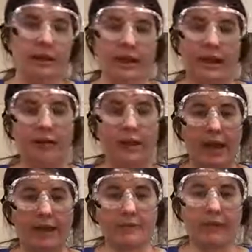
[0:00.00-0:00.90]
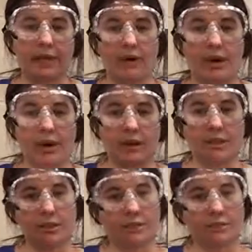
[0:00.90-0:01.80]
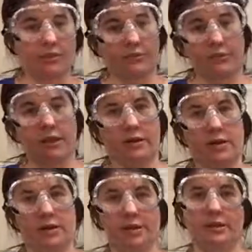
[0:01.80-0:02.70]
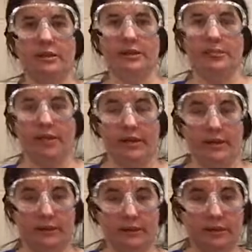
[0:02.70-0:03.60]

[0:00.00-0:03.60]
And you have to have oxygen in order for the combustion to take place.